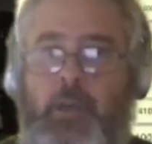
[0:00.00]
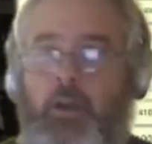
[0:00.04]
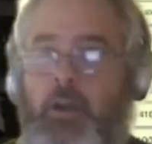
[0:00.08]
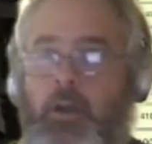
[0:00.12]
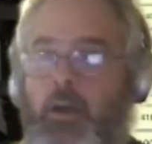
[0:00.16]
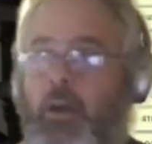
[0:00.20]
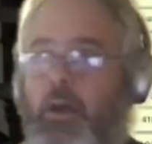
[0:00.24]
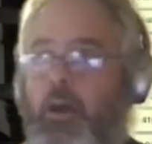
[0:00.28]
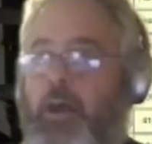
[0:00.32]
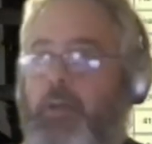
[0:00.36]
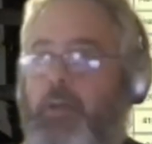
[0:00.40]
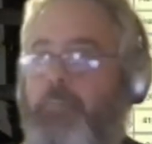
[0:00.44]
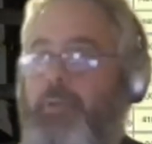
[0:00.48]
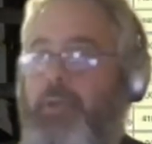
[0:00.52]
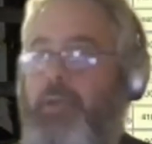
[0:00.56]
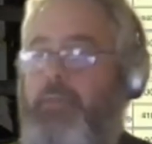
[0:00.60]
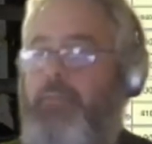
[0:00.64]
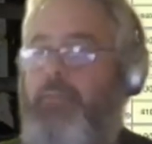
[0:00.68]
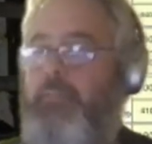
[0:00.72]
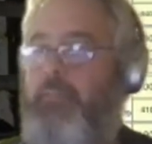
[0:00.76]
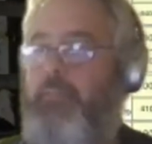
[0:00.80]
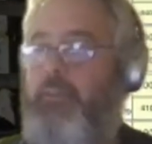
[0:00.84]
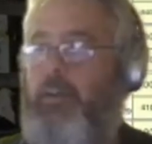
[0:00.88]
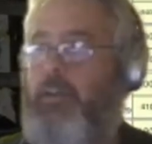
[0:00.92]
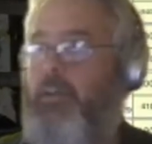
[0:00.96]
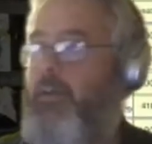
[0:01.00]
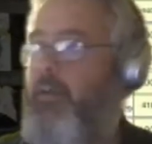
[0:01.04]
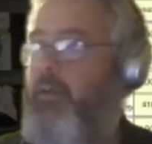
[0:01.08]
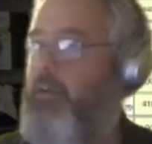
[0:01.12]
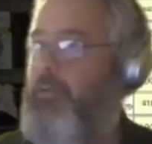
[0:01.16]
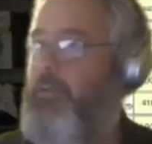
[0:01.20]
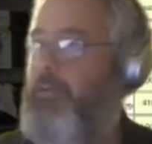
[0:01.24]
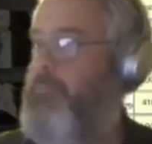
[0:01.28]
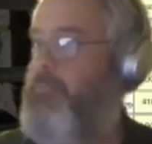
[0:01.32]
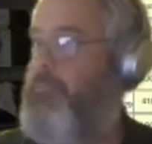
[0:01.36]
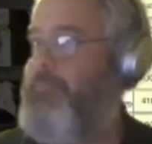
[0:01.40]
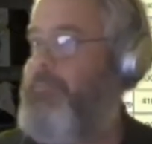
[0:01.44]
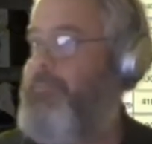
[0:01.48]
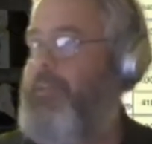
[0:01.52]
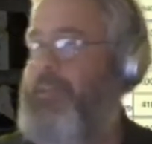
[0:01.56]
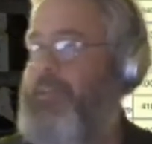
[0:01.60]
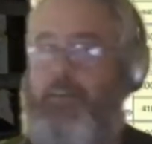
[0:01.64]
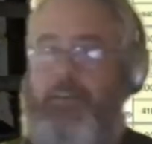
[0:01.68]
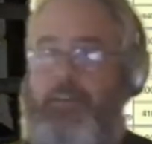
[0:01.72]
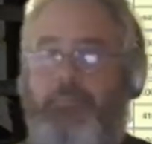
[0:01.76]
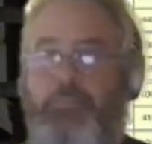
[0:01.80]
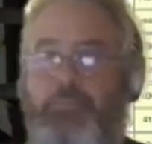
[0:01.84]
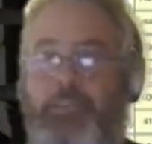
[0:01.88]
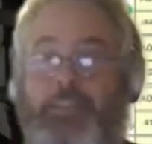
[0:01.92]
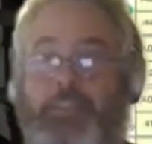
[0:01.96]
iPad that
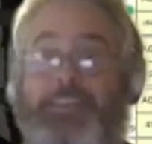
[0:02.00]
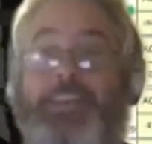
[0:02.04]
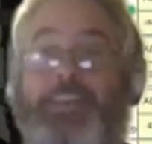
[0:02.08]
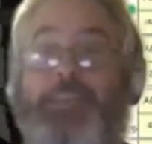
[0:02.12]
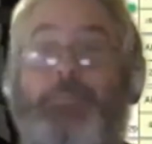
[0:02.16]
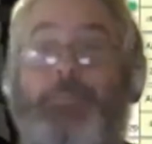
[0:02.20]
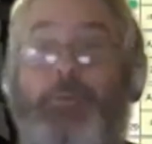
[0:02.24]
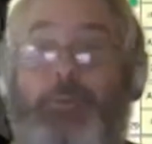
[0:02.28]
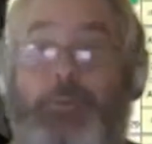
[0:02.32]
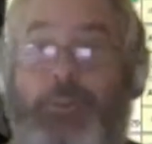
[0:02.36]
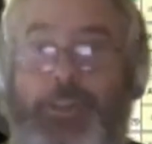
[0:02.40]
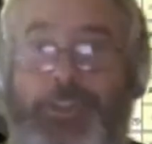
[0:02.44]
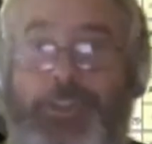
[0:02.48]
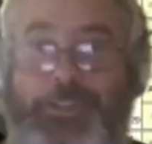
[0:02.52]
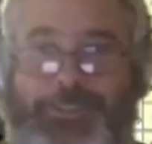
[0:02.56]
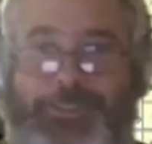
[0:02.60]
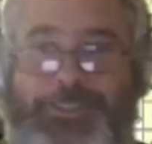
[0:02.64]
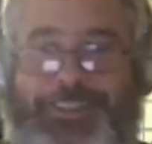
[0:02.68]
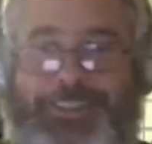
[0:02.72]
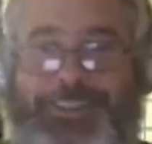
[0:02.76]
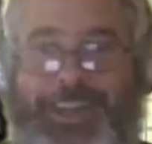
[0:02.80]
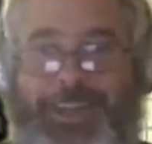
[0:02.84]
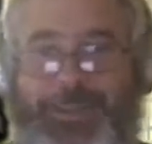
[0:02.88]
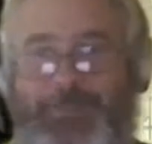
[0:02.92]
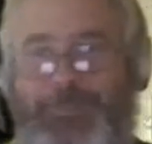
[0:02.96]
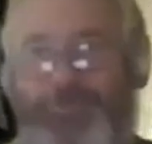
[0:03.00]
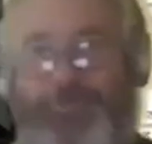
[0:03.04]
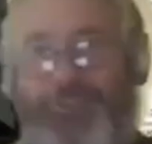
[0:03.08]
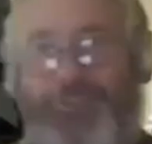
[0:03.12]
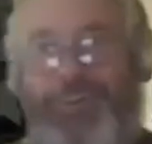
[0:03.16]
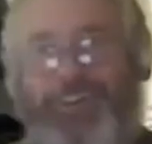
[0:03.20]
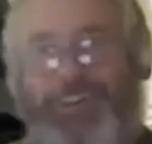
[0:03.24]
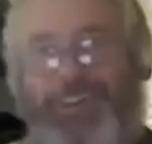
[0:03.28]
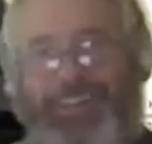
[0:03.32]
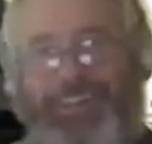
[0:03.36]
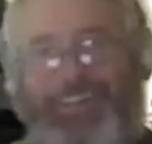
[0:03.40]
of the kneeboard I used to take flying.